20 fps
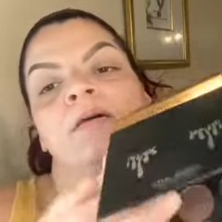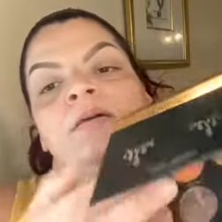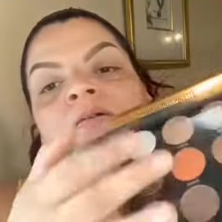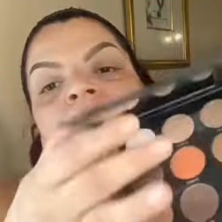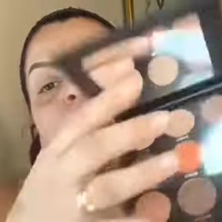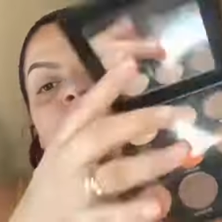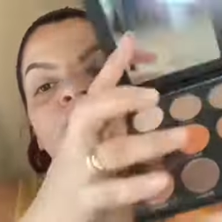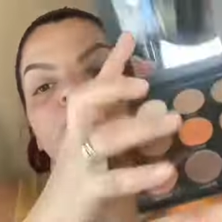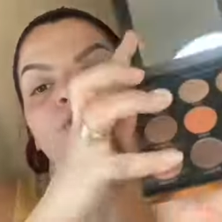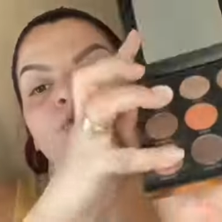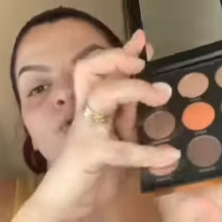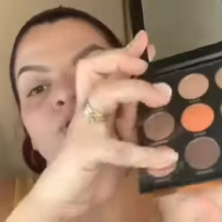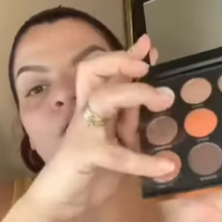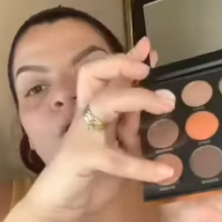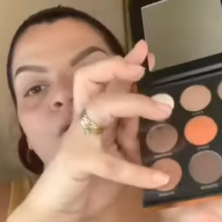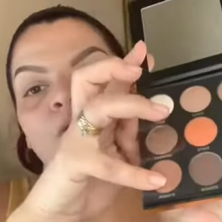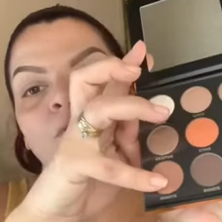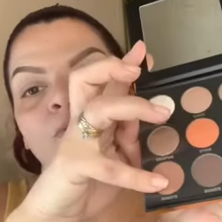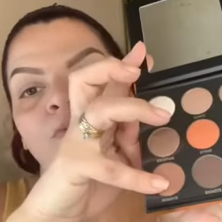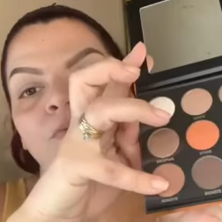
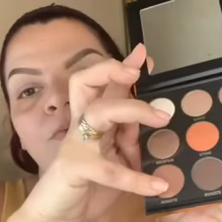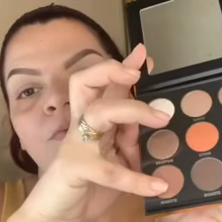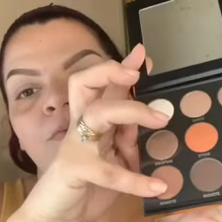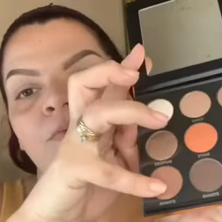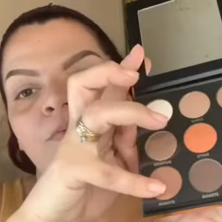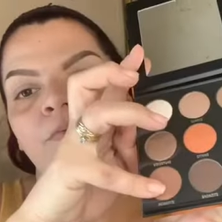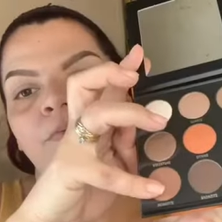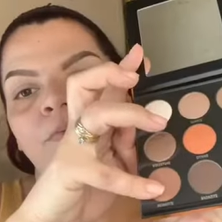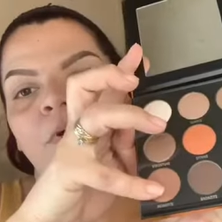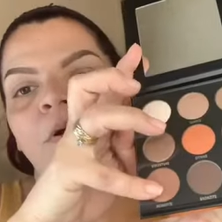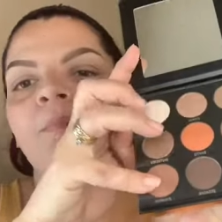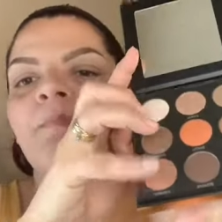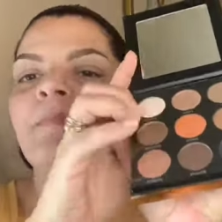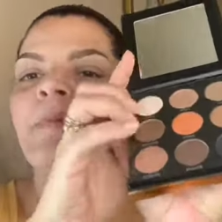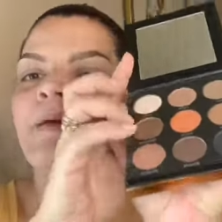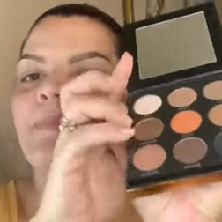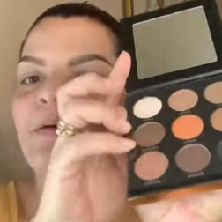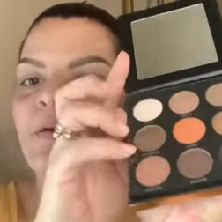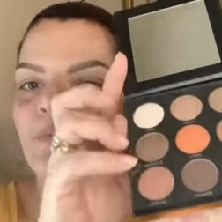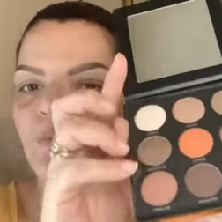So
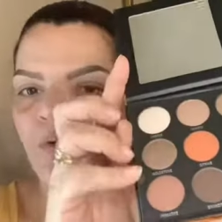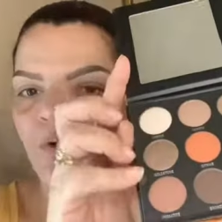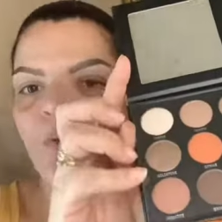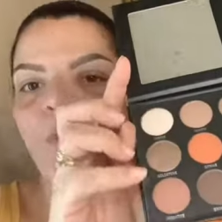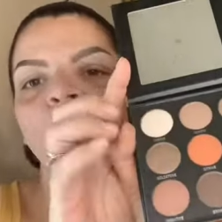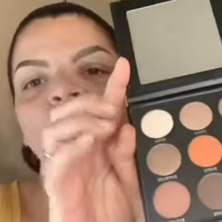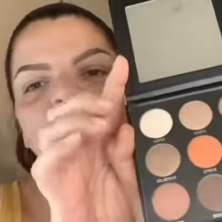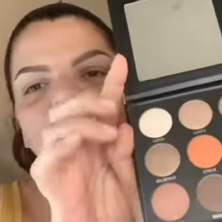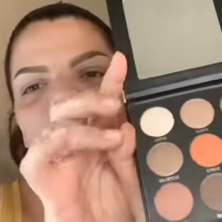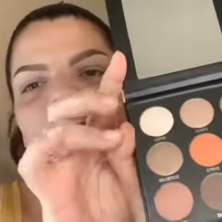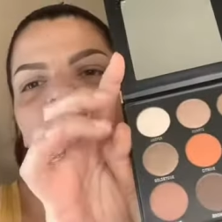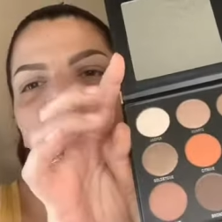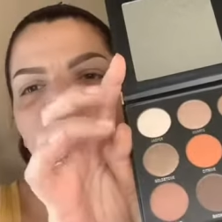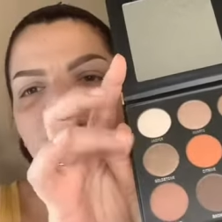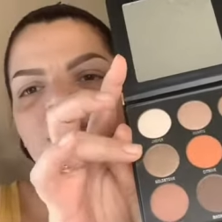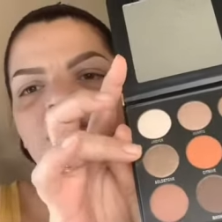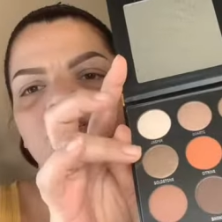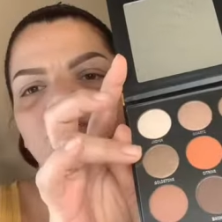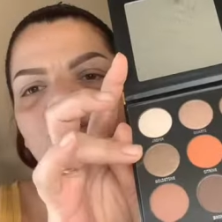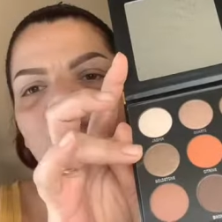maybe we're gonna use
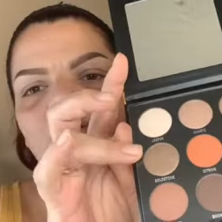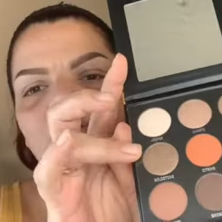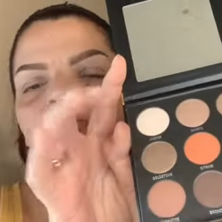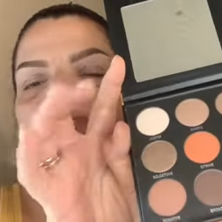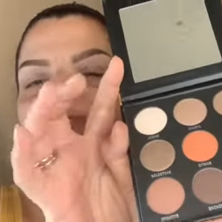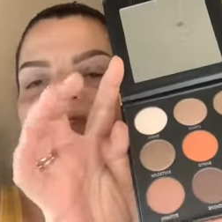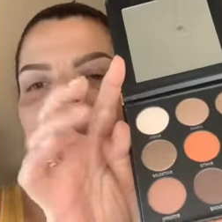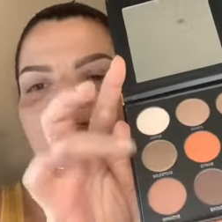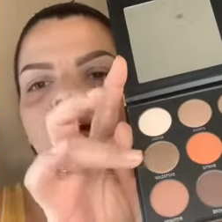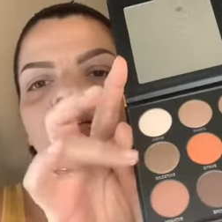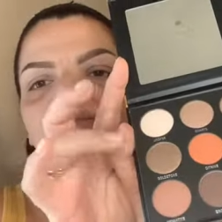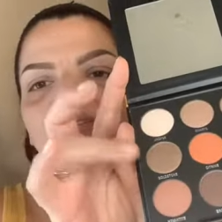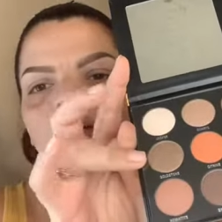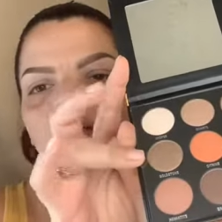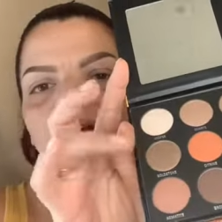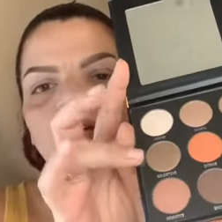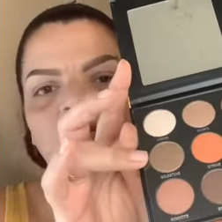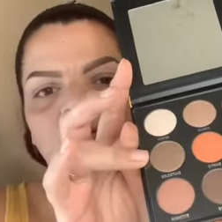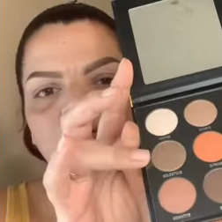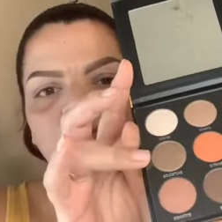this one. We're definitely
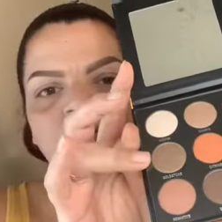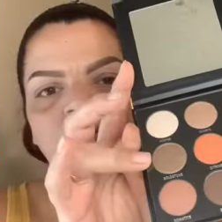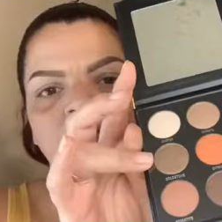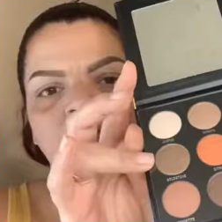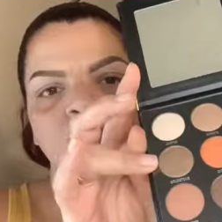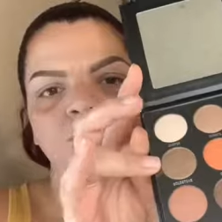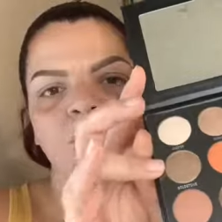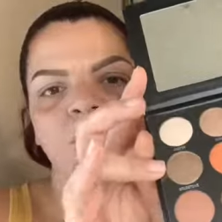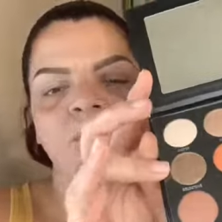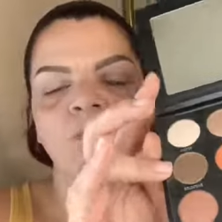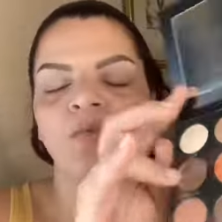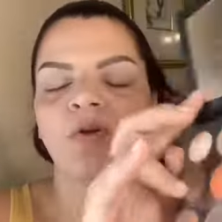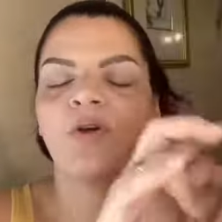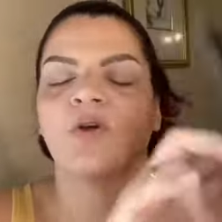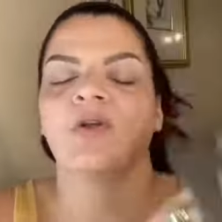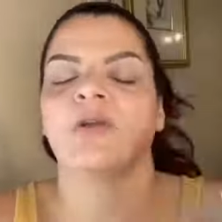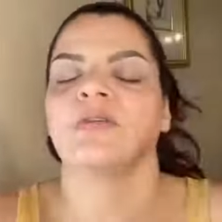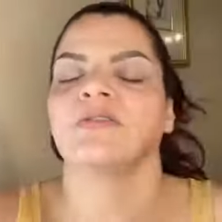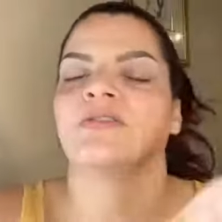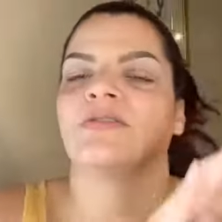gonna use this one. We're
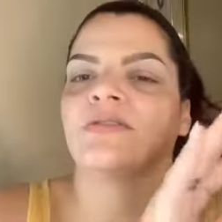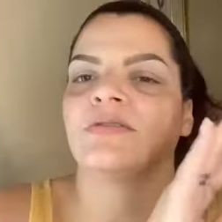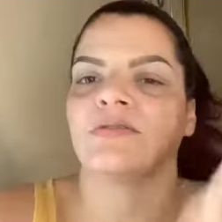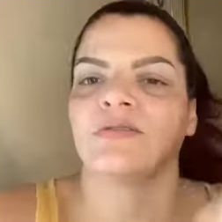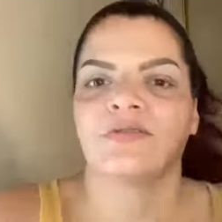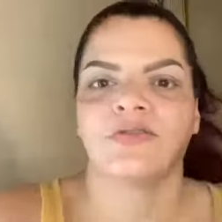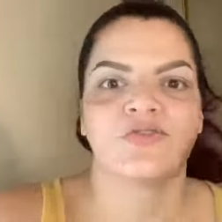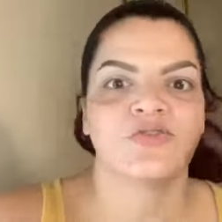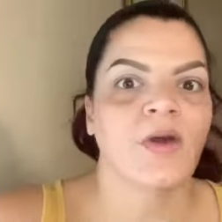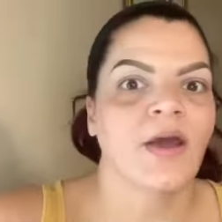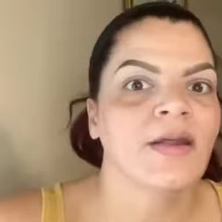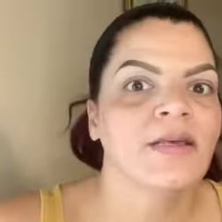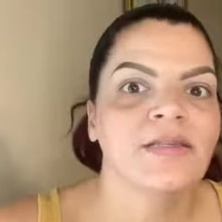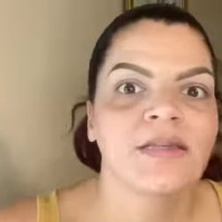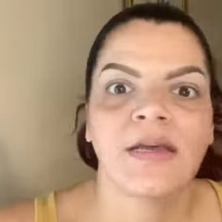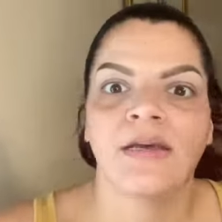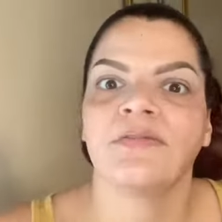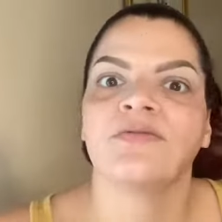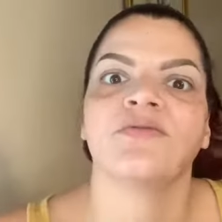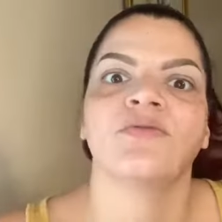gonna try to
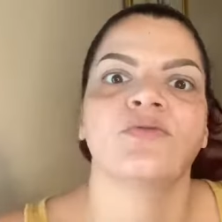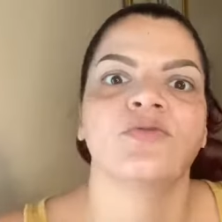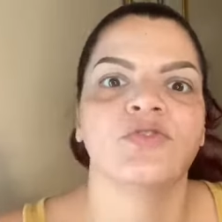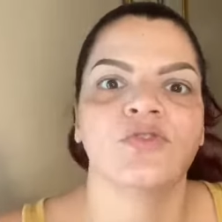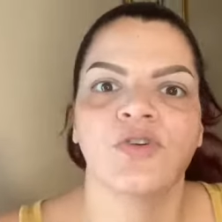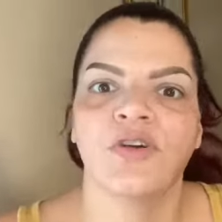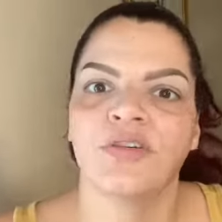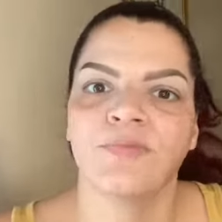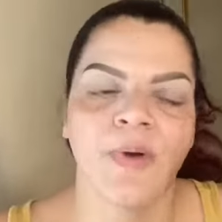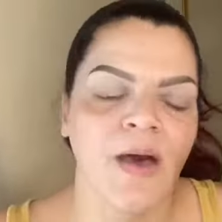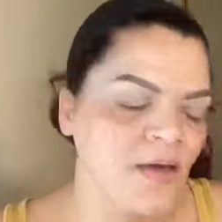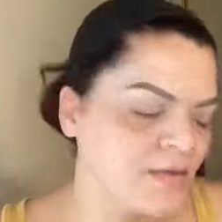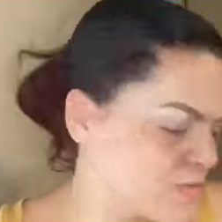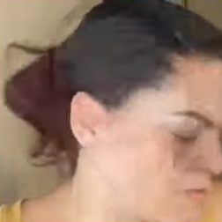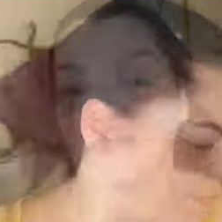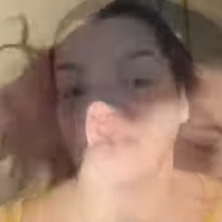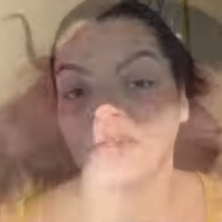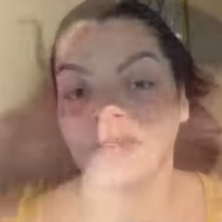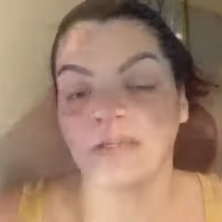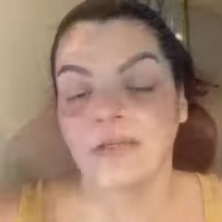stay as neutral as possible.